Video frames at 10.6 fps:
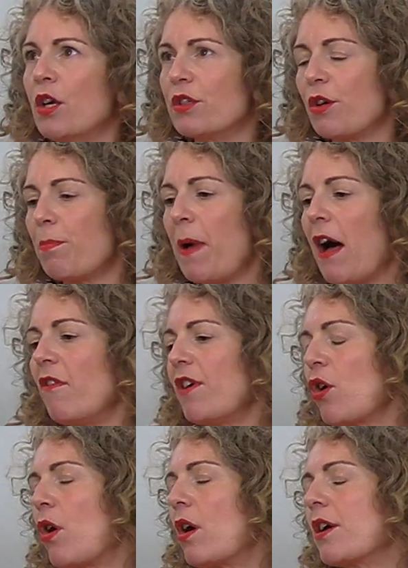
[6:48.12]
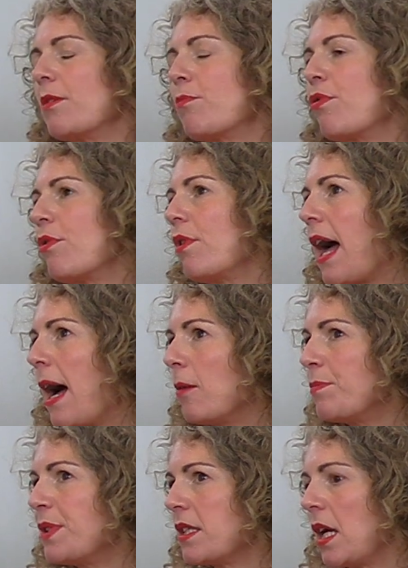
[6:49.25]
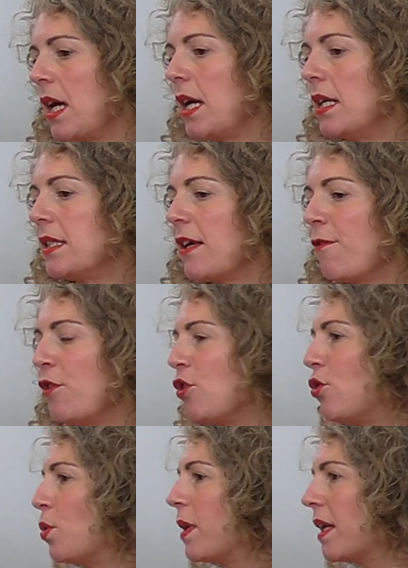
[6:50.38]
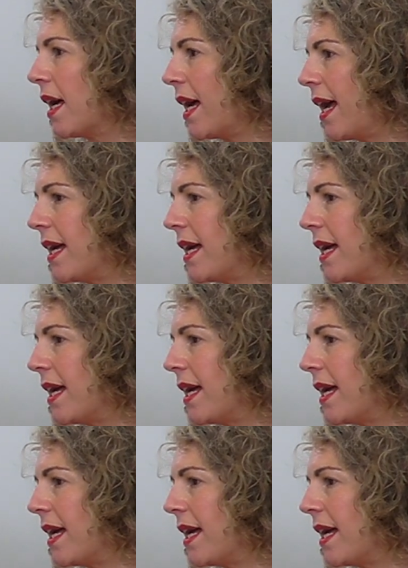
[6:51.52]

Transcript: So pelvic organ prolapse is, if you Google it,